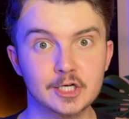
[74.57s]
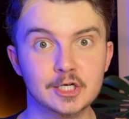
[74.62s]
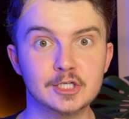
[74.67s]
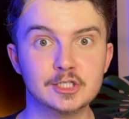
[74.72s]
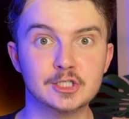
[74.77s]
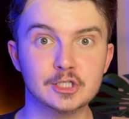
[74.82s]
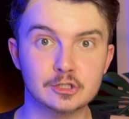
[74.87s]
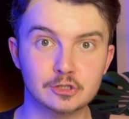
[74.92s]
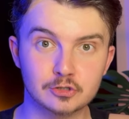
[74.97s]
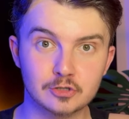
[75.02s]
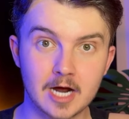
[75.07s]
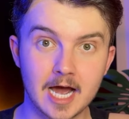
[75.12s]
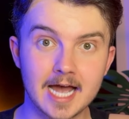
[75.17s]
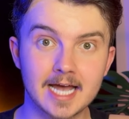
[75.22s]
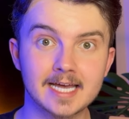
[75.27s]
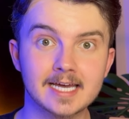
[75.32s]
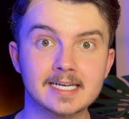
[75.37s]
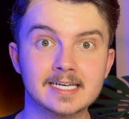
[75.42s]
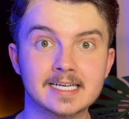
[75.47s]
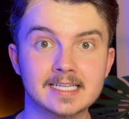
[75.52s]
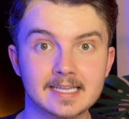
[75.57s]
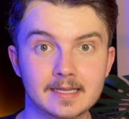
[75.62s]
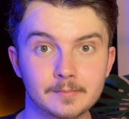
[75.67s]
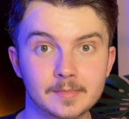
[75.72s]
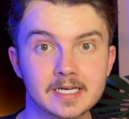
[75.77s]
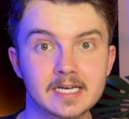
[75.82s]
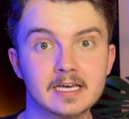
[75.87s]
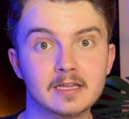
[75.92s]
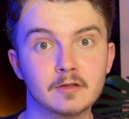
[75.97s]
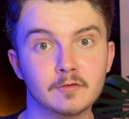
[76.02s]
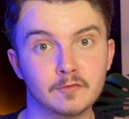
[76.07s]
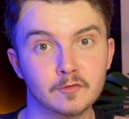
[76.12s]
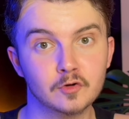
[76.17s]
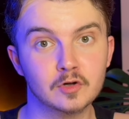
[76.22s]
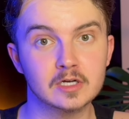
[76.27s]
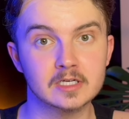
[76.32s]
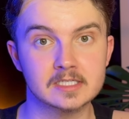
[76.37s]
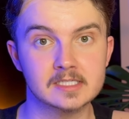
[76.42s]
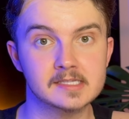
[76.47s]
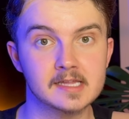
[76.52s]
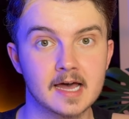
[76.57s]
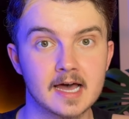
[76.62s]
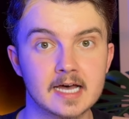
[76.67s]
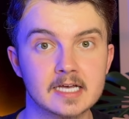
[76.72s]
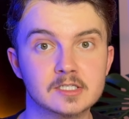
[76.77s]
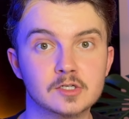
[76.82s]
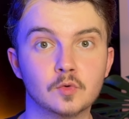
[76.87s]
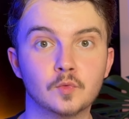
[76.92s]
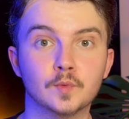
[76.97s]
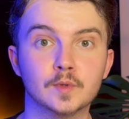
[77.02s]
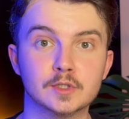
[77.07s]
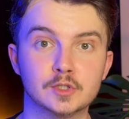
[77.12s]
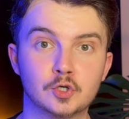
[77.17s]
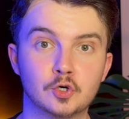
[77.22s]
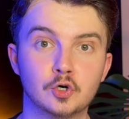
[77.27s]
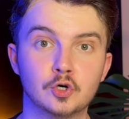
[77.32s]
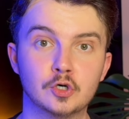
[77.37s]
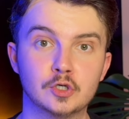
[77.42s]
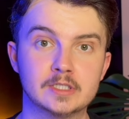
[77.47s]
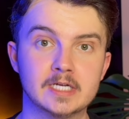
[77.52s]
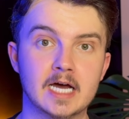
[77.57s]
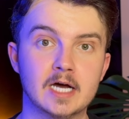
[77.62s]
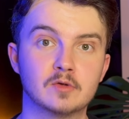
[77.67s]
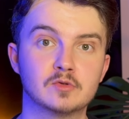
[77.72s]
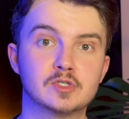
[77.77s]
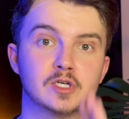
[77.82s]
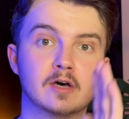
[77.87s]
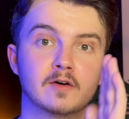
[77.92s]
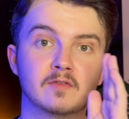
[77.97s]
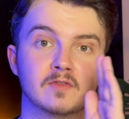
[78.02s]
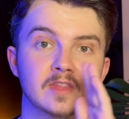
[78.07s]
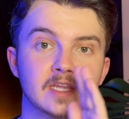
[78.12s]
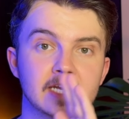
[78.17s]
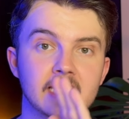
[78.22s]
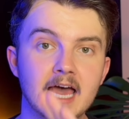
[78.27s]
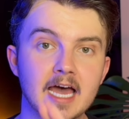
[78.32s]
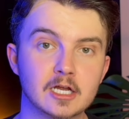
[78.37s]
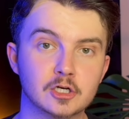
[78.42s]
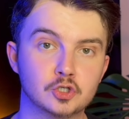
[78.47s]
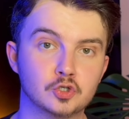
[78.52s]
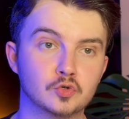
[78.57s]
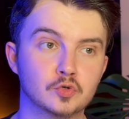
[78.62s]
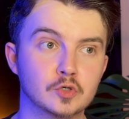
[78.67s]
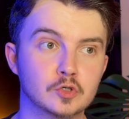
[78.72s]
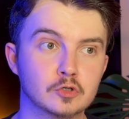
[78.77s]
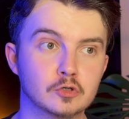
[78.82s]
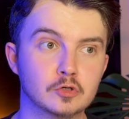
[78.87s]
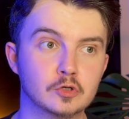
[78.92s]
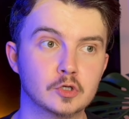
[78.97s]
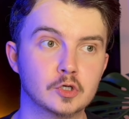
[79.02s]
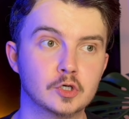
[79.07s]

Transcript: to try and eliminate the fungus gnats was go down sort of the natural